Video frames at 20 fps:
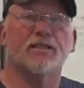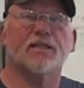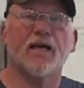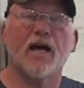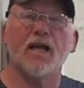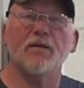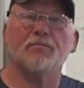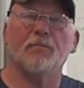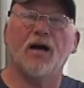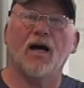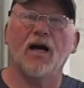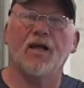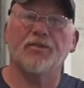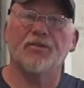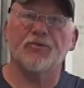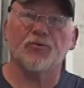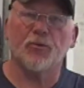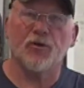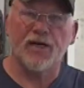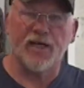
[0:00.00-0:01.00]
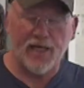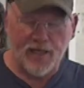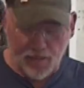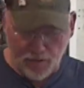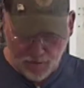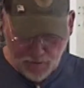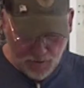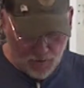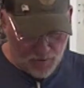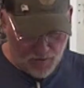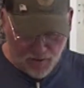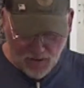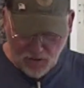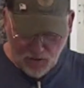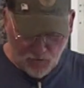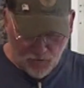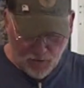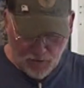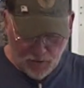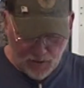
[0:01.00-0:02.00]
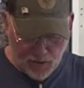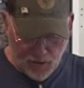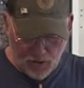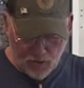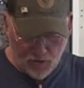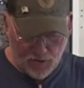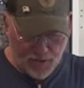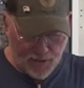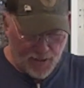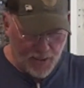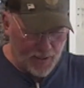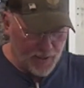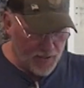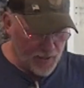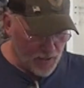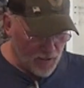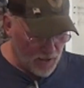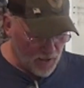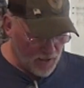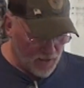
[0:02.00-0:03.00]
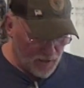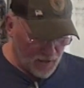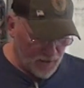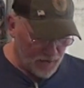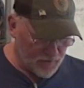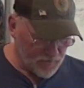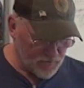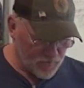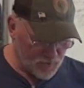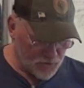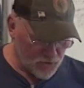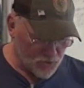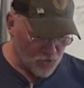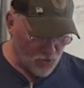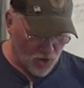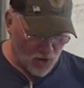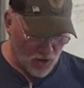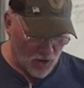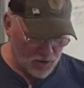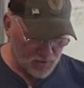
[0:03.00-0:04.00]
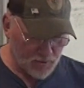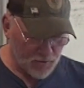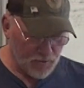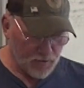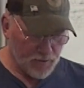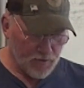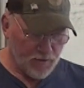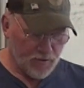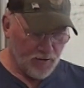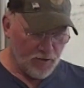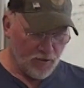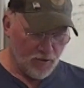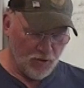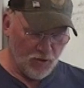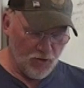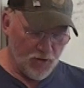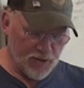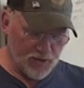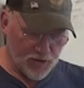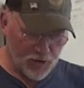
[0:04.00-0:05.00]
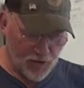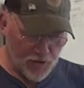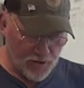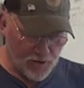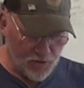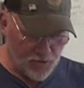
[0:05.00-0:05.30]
Type Bond 3. You can really use any strong glue that you're going to